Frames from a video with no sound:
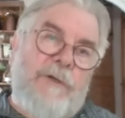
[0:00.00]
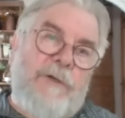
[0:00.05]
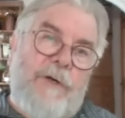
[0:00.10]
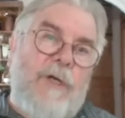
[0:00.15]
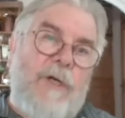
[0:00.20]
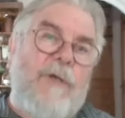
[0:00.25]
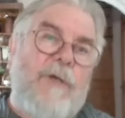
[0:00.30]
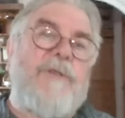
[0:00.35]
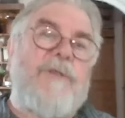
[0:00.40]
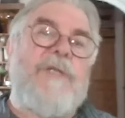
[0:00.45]

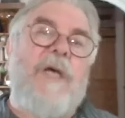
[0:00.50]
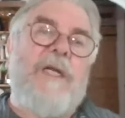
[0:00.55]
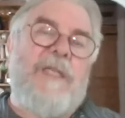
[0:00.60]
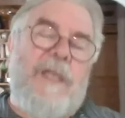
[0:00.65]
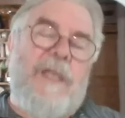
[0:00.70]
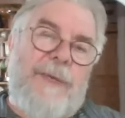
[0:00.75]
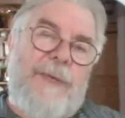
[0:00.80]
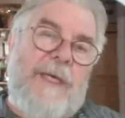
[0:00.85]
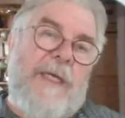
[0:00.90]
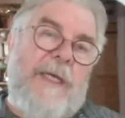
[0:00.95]
grows and
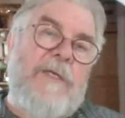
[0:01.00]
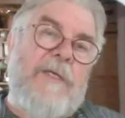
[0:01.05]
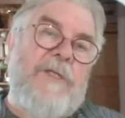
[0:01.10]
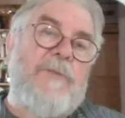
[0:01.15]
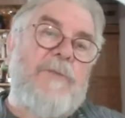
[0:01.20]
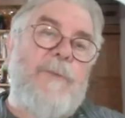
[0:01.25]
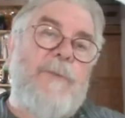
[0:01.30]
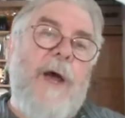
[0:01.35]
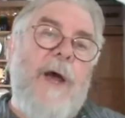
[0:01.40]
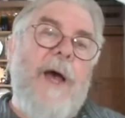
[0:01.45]
they begin to
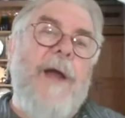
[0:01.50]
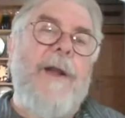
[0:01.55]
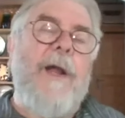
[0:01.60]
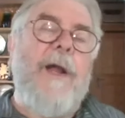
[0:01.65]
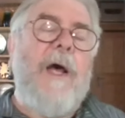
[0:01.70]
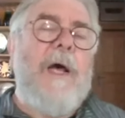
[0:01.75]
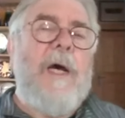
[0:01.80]
spread,